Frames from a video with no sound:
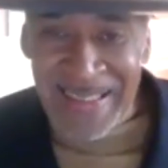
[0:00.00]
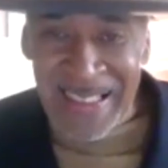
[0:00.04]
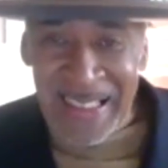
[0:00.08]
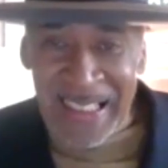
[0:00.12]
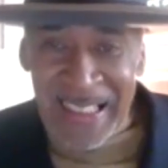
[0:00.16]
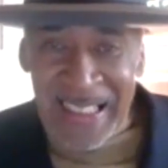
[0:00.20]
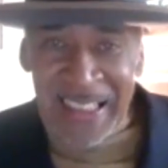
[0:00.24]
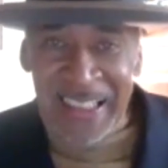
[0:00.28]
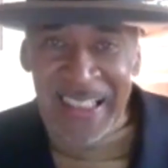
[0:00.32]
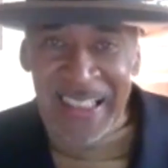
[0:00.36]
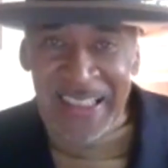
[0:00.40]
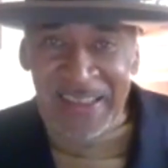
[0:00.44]
a
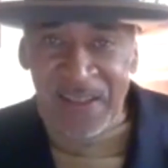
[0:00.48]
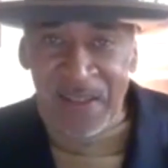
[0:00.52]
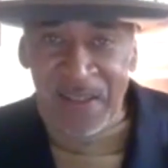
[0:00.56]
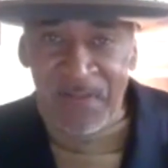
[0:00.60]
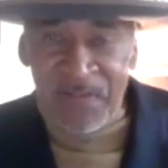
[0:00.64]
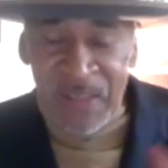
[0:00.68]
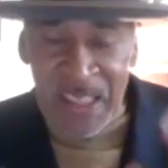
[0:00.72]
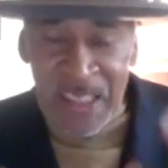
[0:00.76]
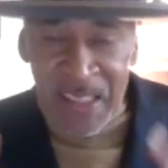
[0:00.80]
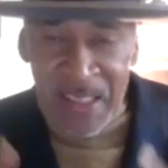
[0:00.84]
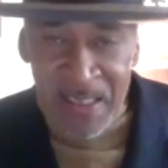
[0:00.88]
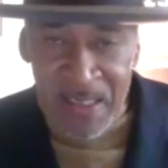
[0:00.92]

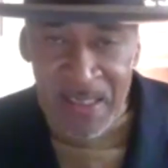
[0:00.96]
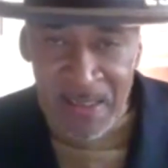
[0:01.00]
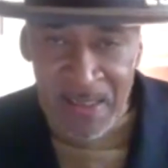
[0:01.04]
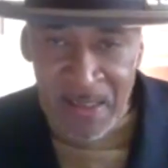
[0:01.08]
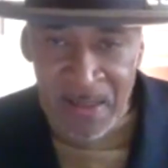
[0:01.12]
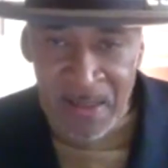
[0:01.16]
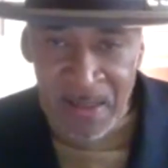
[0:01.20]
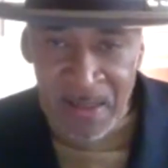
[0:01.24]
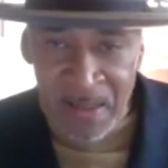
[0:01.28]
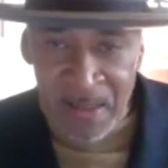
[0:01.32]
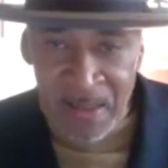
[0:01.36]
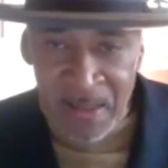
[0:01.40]

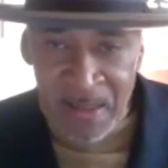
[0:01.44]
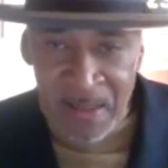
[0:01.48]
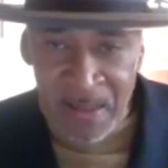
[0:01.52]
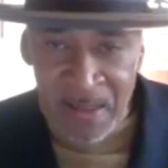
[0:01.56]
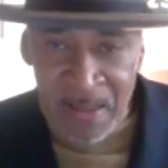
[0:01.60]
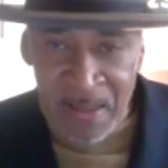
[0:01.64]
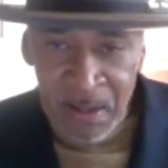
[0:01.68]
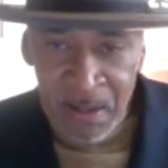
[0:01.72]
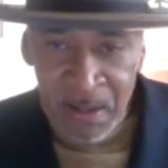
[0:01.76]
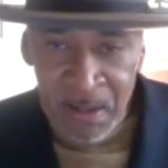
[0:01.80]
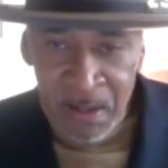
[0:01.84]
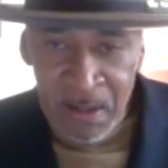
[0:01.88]
collectiveness.
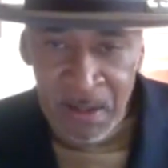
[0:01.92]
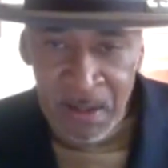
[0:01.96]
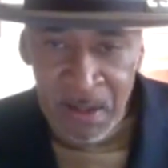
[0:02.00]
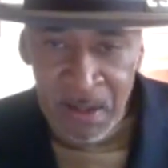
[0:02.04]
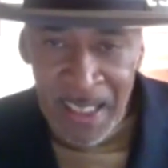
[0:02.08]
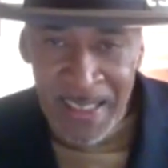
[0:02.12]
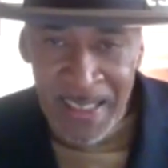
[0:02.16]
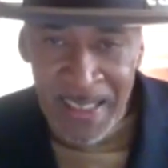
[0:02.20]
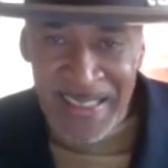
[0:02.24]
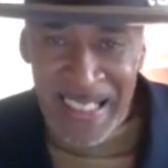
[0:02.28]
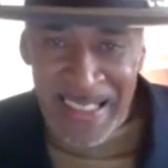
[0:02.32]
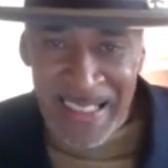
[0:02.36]

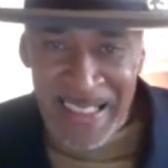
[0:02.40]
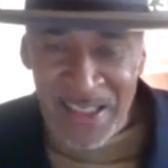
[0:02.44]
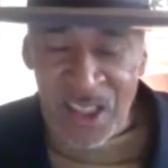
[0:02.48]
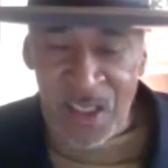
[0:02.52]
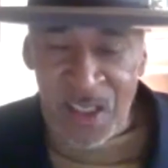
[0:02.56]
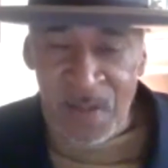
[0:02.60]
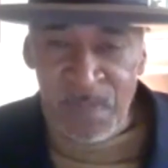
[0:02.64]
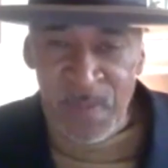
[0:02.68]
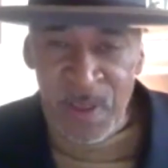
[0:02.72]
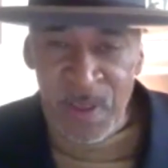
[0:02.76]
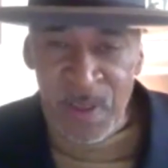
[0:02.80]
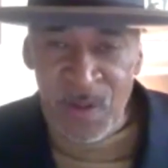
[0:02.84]
It takes
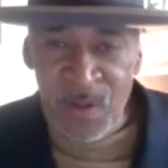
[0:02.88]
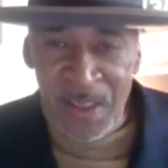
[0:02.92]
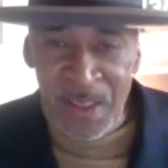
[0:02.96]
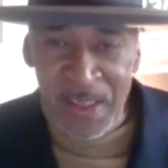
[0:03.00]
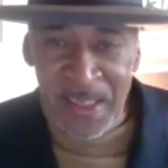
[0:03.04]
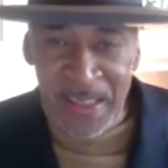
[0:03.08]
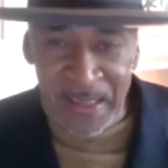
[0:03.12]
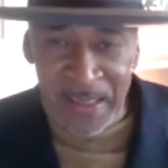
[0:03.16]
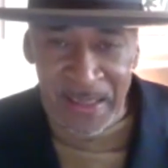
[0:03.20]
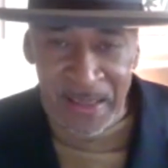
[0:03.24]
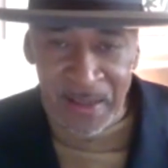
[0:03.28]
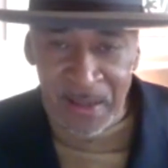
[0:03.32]

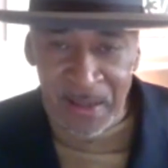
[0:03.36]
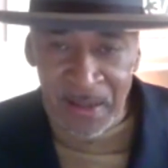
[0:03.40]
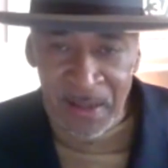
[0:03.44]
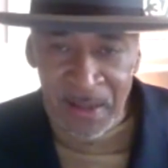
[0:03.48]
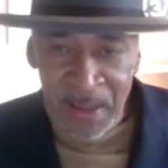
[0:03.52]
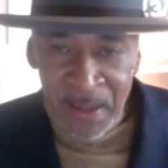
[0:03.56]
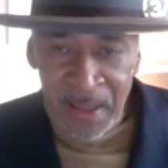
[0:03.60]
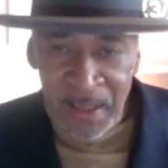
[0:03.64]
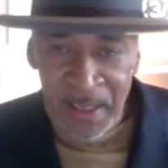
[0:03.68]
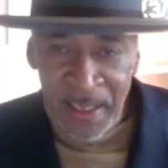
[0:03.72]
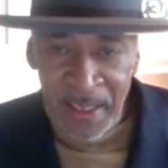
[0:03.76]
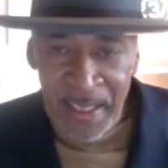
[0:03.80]
community.
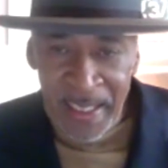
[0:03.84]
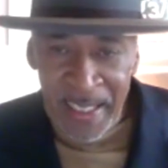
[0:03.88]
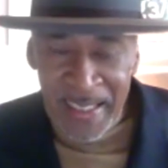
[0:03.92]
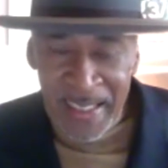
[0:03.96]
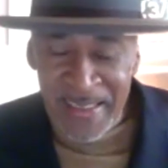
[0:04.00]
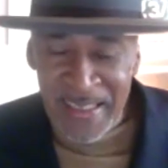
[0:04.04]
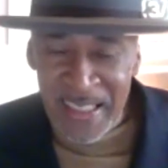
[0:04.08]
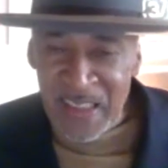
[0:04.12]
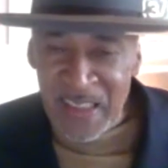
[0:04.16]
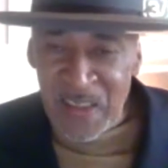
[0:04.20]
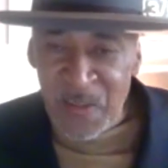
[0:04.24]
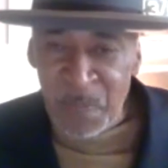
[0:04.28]
It
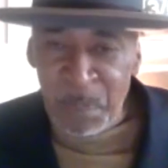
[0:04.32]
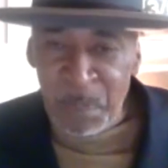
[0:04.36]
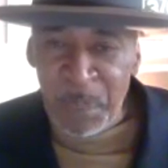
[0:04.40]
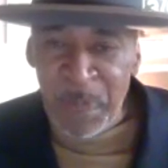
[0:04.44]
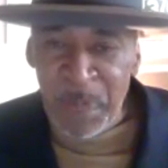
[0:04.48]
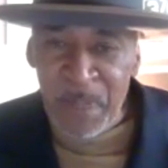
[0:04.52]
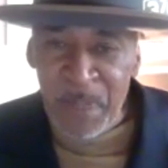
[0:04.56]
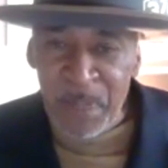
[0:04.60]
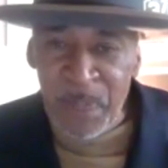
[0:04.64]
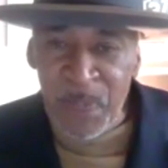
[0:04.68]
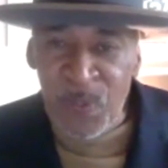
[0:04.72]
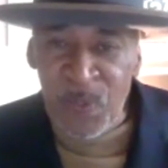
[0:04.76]
takes
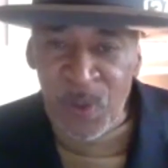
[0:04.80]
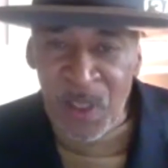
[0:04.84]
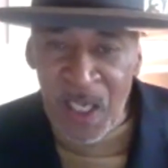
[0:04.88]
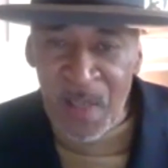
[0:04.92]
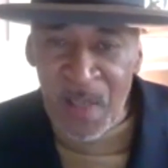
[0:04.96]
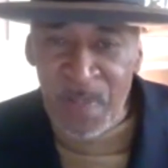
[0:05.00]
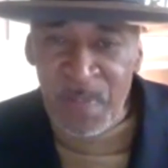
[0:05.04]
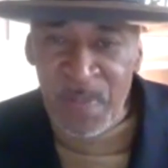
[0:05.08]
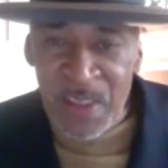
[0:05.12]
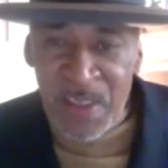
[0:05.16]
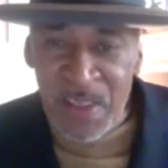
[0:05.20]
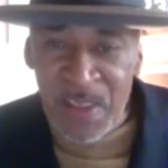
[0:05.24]
people
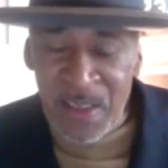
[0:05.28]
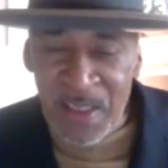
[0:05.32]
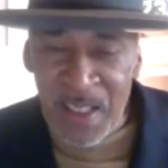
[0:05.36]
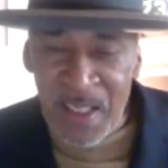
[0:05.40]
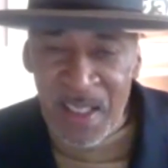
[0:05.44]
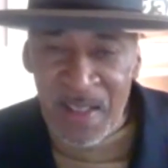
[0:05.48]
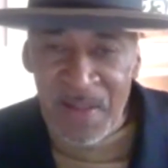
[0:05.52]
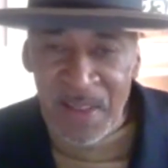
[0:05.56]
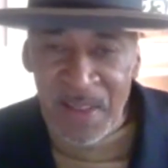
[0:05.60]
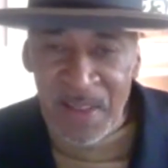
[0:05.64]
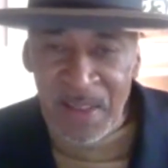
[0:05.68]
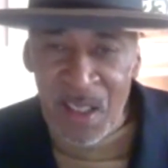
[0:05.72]
coming
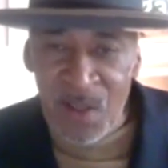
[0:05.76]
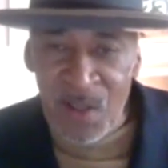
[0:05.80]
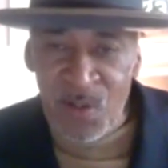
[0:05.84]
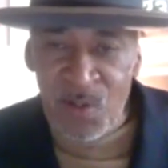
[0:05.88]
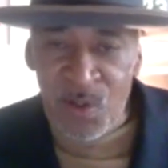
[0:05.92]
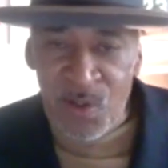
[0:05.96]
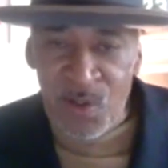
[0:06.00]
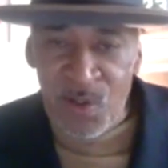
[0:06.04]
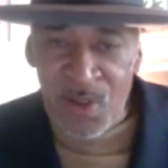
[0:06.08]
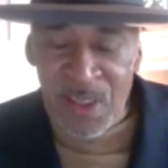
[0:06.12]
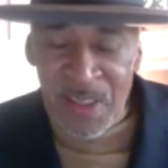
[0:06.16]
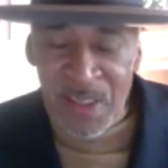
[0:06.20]
together and
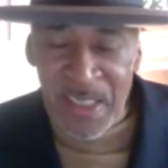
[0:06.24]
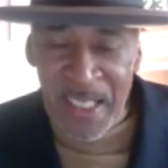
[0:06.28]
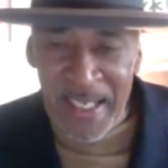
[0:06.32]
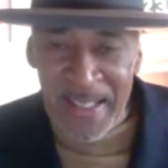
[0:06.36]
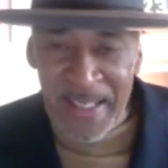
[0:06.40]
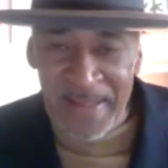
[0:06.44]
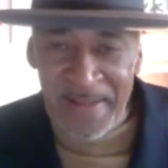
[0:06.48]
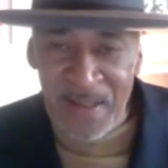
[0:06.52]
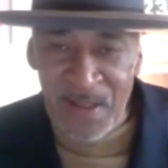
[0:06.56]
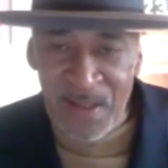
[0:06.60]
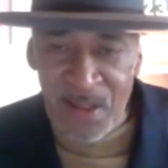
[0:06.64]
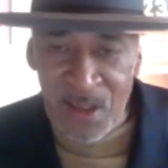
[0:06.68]

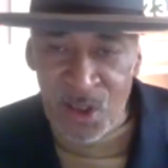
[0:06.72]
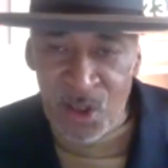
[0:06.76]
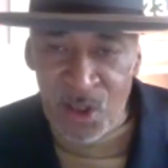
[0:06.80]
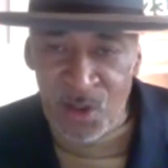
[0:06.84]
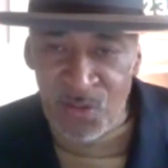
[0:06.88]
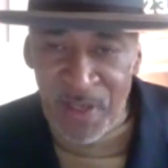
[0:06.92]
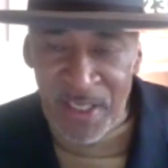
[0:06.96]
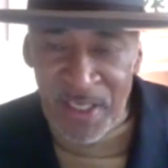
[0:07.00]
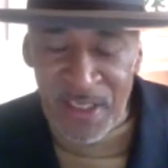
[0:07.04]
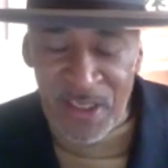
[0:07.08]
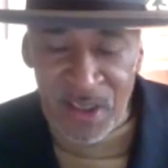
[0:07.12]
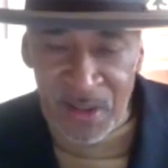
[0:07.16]
understanding the
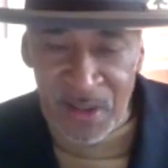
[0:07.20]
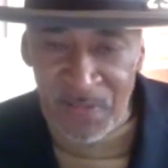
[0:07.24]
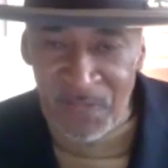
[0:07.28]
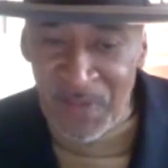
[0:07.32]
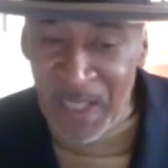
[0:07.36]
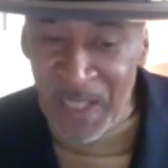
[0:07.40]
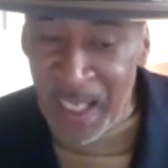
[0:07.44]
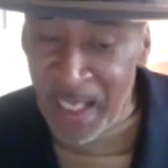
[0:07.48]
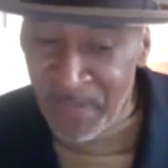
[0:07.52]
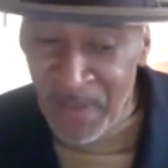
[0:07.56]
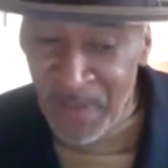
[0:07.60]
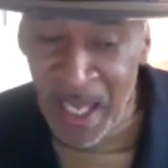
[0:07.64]
direction of
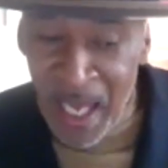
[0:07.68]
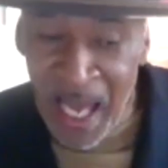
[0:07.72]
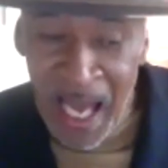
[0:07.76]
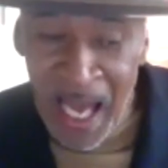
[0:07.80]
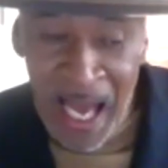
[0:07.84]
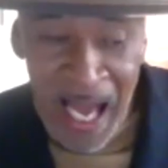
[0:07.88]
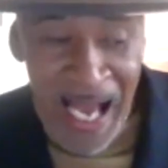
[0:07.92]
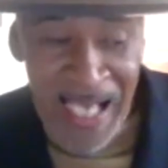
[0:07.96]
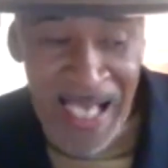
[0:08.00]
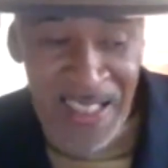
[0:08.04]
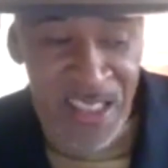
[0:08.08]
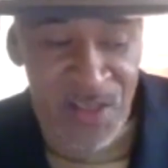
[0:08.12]
life.
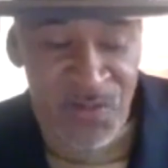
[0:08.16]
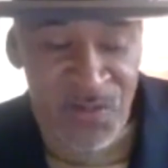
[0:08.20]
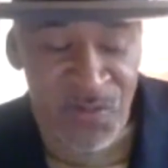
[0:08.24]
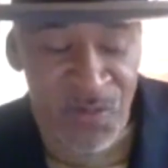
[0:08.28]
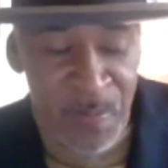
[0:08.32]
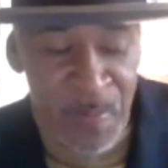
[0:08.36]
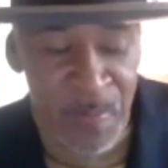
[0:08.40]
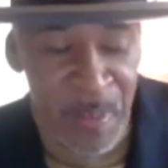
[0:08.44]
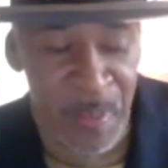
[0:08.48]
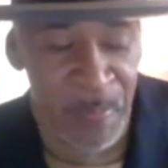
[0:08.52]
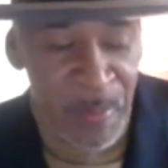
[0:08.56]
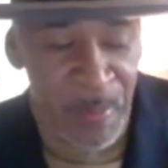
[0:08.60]
I just
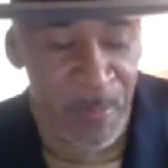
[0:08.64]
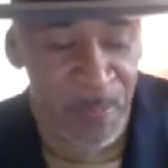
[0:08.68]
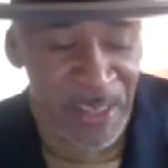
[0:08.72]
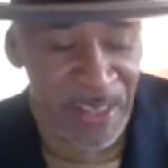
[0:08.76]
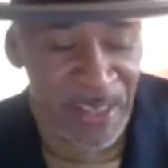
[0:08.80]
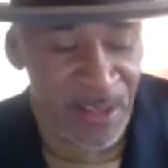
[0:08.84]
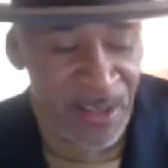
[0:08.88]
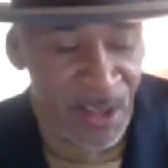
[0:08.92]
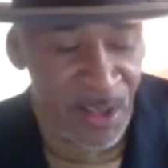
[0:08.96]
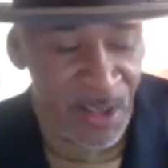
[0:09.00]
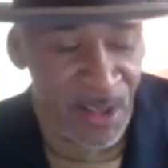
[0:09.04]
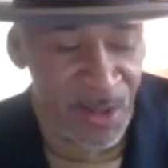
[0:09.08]
remember
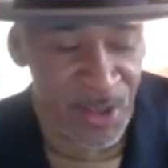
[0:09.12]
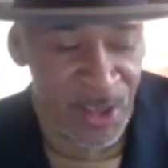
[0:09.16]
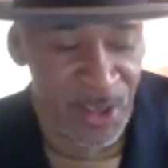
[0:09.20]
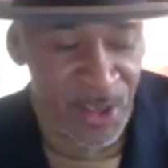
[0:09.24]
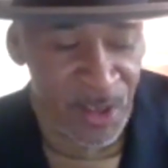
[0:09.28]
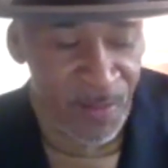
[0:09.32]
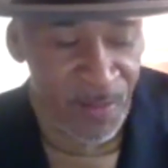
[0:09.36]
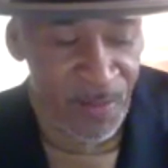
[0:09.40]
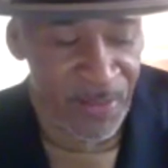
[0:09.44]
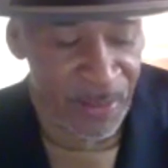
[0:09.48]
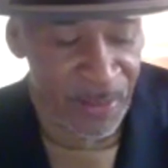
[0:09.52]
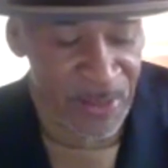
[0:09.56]
many years
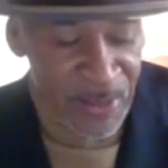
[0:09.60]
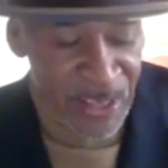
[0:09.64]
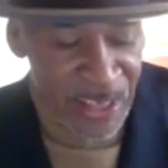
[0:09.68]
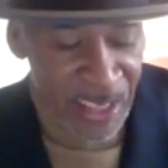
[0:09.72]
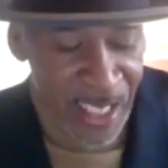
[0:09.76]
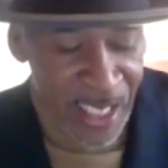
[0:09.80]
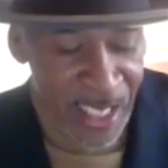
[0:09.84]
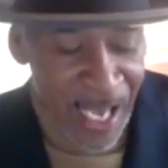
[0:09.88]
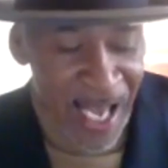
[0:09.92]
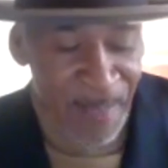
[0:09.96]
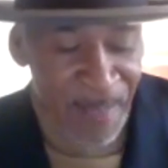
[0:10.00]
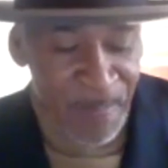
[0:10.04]
ago, there was a
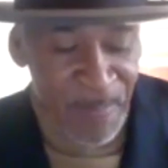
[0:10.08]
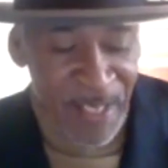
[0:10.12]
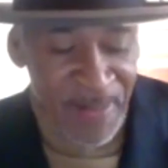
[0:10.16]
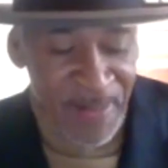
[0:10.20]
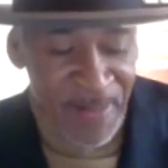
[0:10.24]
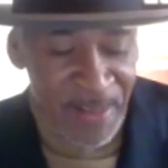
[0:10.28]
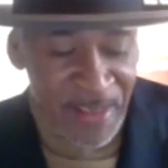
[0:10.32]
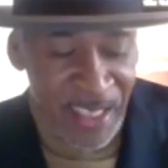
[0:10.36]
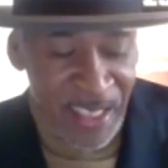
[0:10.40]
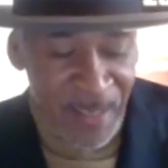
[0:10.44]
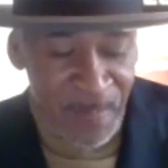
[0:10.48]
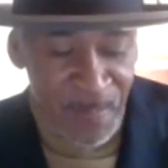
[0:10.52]
guy by
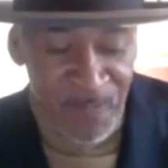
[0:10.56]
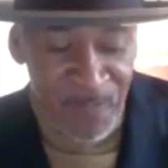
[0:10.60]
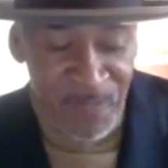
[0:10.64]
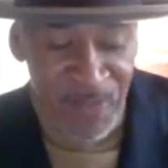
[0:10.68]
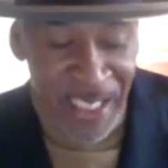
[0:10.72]
the name of